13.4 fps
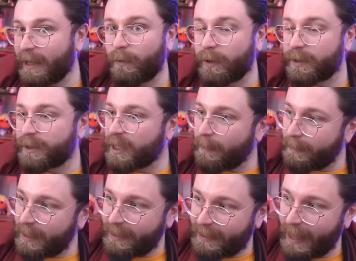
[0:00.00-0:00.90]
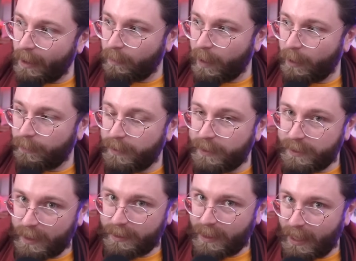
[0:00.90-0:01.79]
when somebody that wealthy
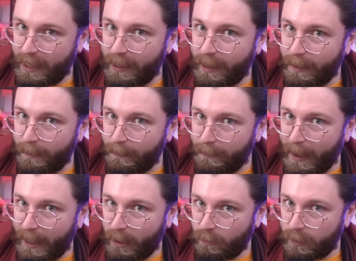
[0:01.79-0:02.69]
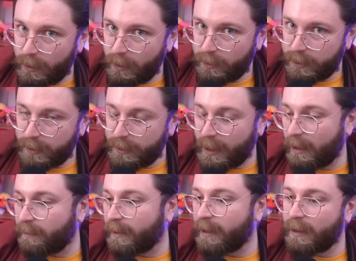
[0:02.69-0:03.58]
says they microdose
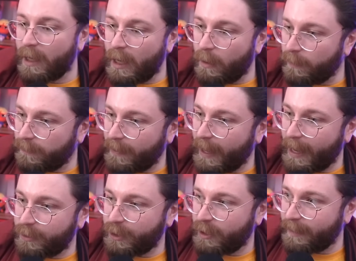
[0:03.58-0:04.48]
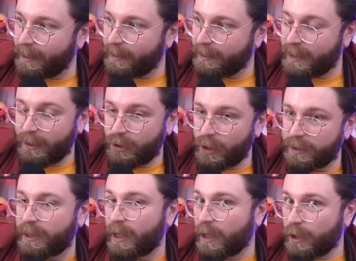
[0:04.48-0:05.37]
ketamine, what they actually mean is they
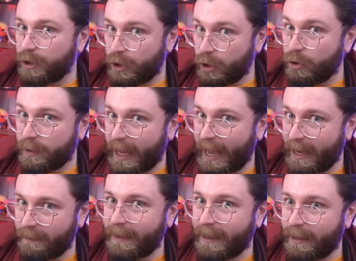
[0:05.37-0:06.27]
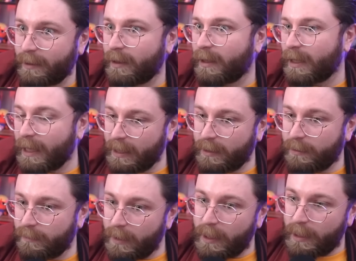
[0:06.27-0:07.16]
just do ketamine
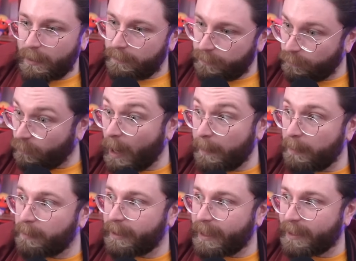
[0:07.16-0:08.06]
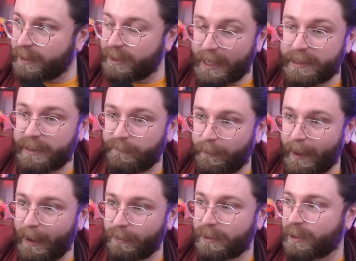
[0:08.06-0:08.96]
in probably excessive
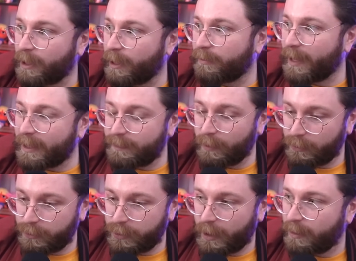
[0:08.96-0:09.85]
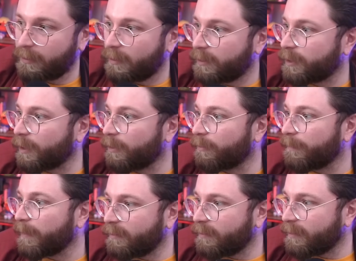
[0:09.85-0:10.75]
amounts. You know, that's bullshit. So,
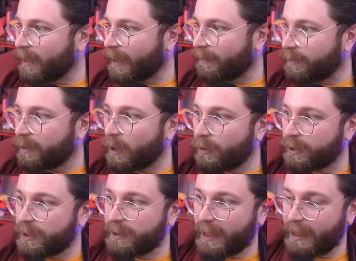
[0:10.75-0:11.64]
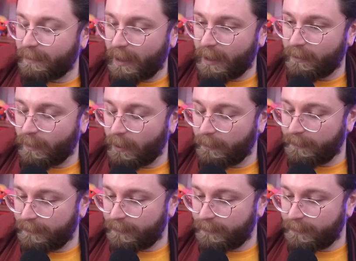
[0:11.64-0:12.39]
yeah, the doses ain't micro.